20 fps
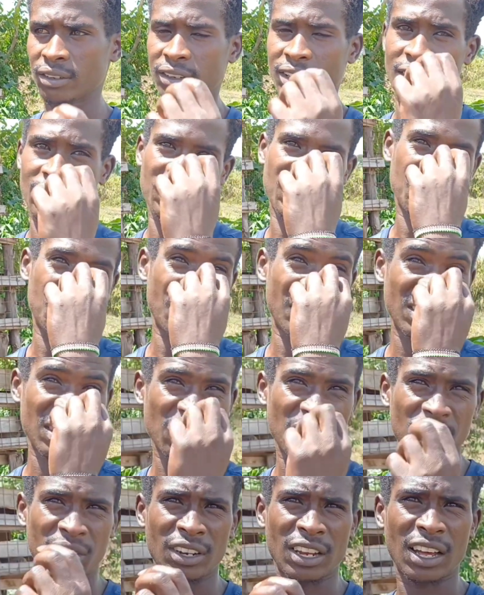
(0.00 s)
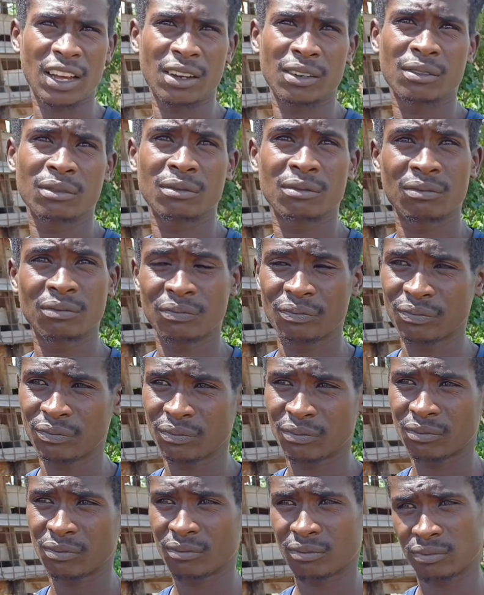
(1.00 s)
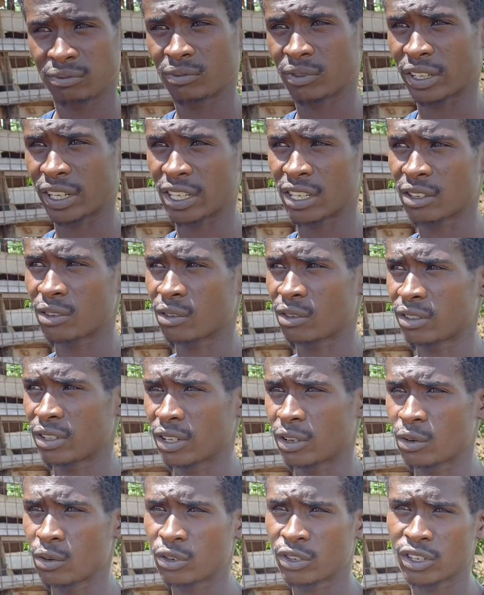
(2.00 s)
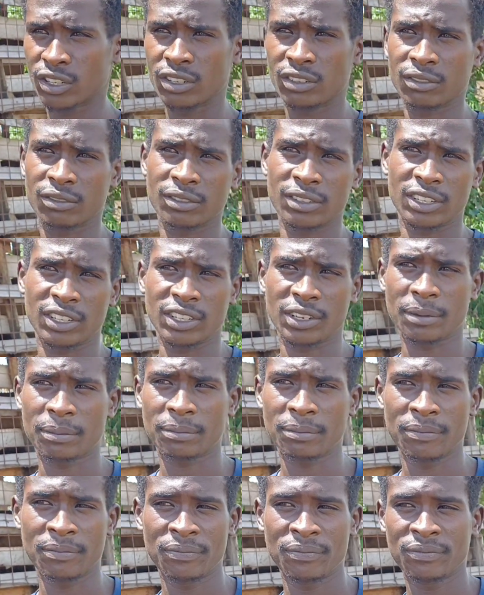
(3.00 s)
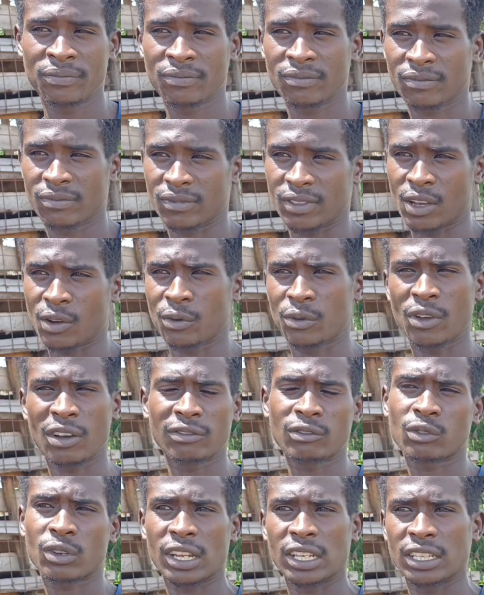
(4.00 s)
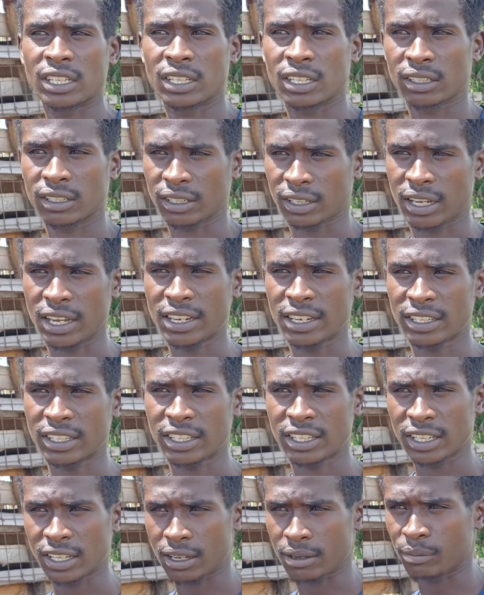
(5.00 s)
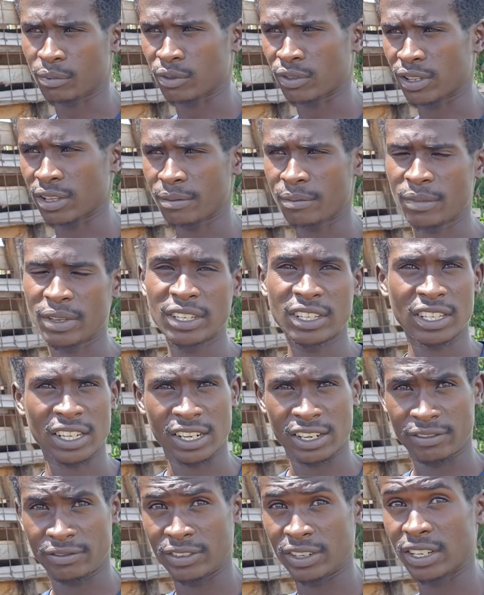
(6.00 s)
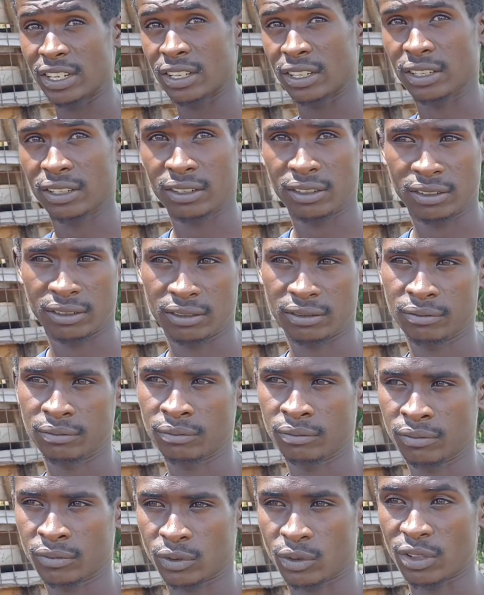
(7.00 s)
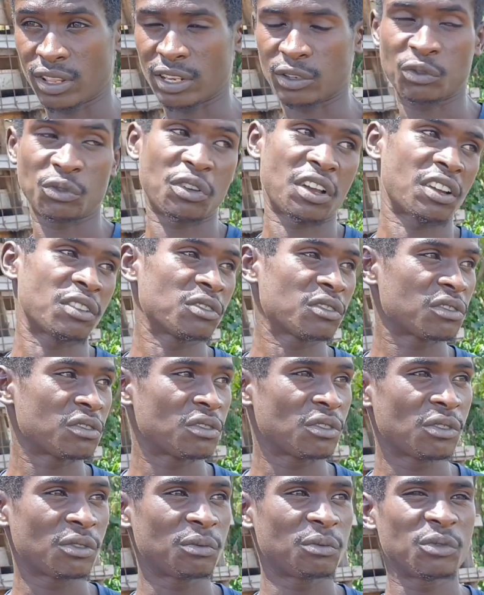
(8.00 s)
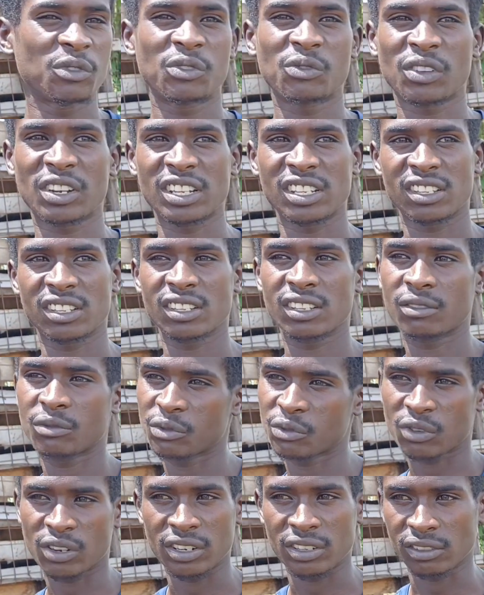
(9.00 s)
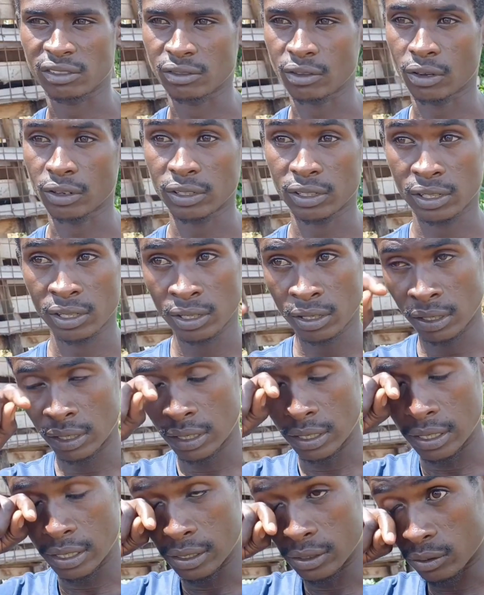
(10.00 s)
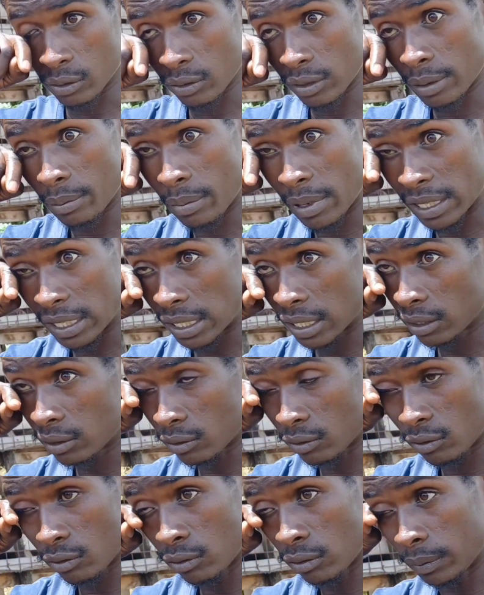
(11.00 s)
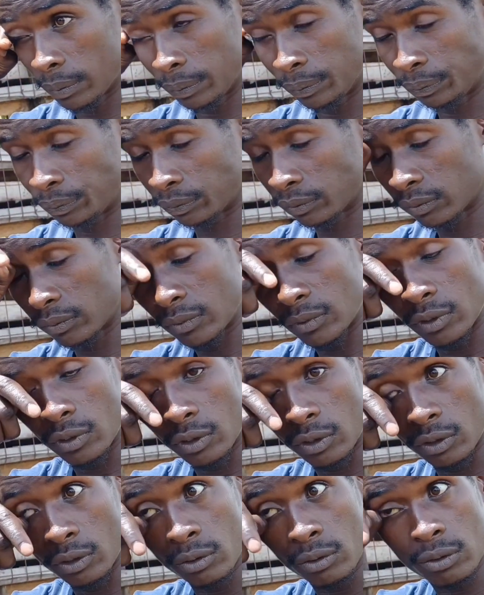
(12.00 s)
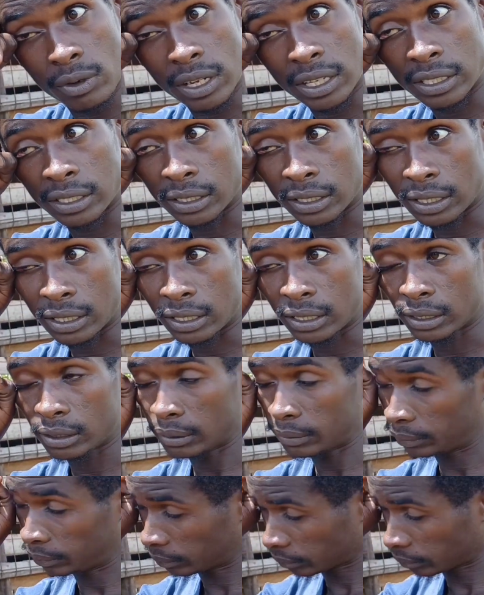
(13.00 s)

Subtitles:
Now, depending on how critical the goat is or the sheep. Okay. Now you have to like kind of check up on them each and every day. Okay. So that you cannot know which one is sick, which one is not. Okay. So the best thing to do, you as a